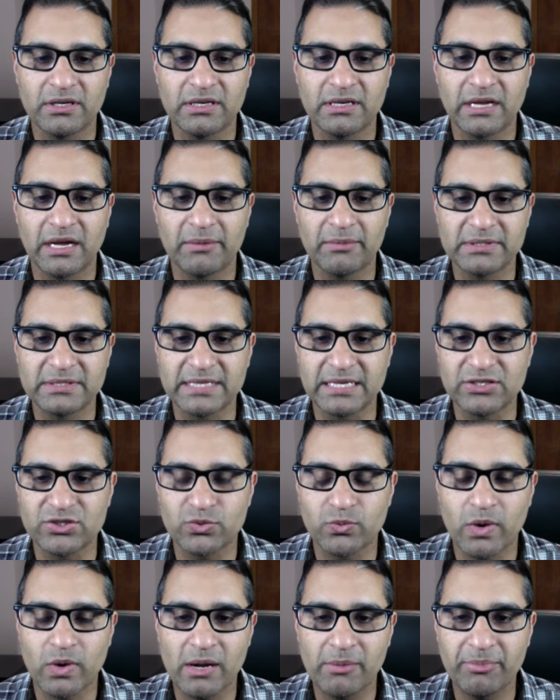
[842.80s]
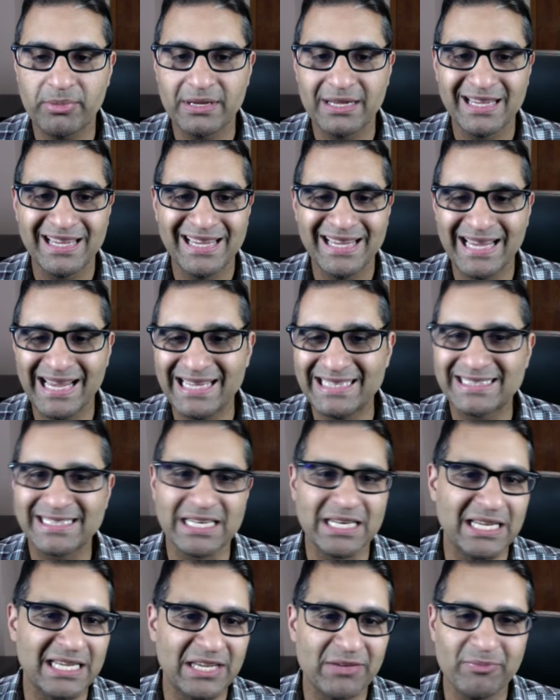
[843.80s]
I'm going to say swap. It's going
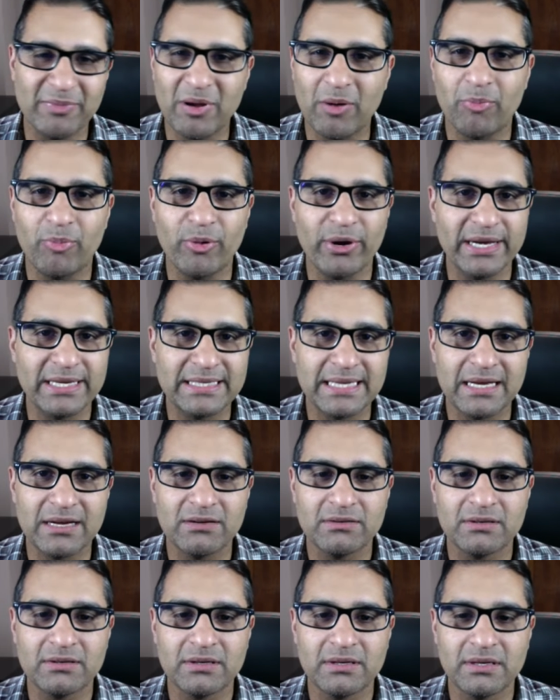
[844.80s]
to give me a breakdown.